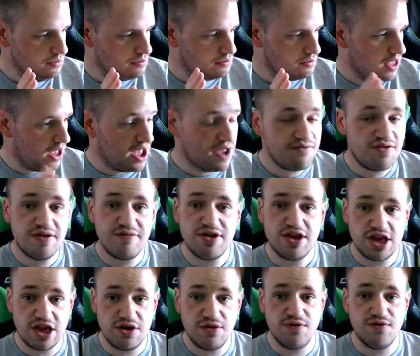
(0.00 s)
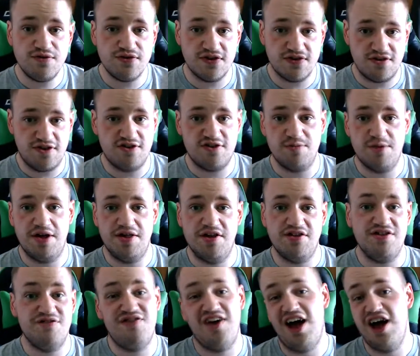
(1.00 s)
I've never used a system like this.
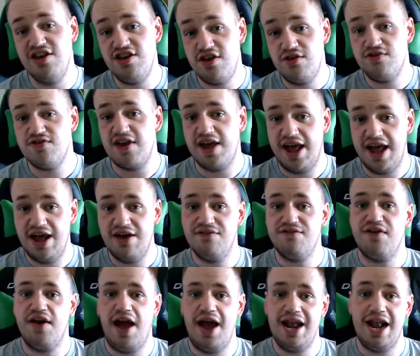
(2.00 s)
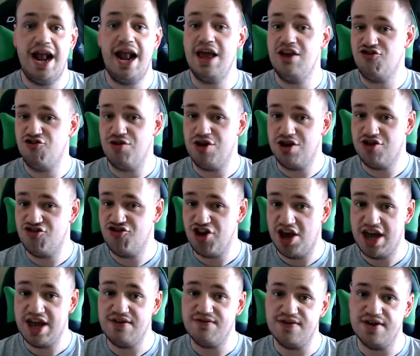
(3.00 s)
In fact, I used to have an electric
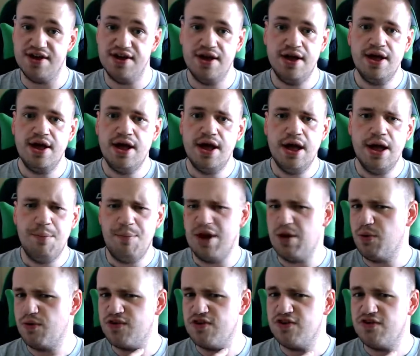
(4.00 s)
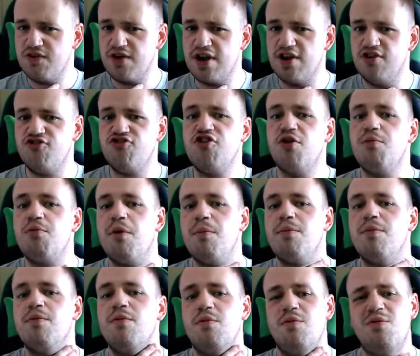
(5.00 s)
shaver, but it wasn't doing its job
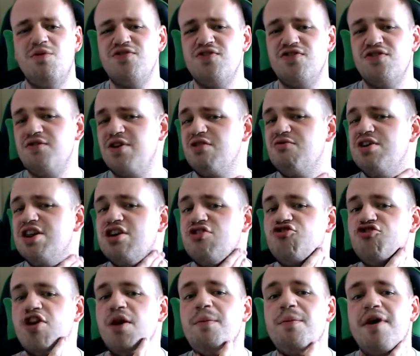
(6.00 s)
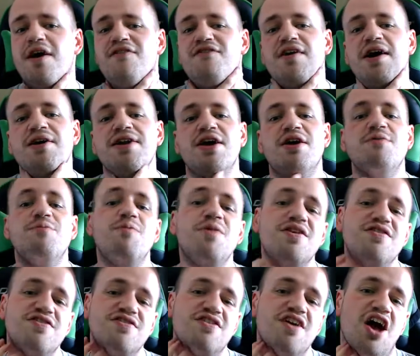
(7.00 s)
wasn't doing a really good job. I found it
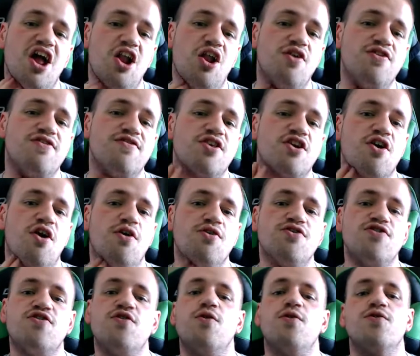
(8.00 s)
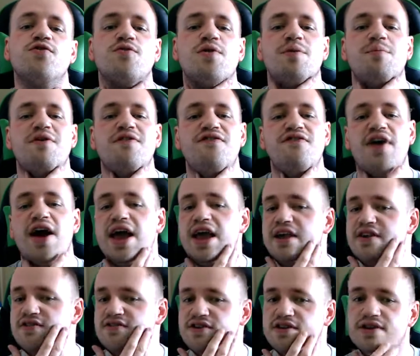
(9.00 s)
missed a lot of the contours around my
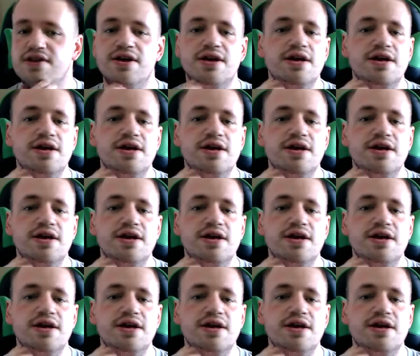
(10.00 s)
face and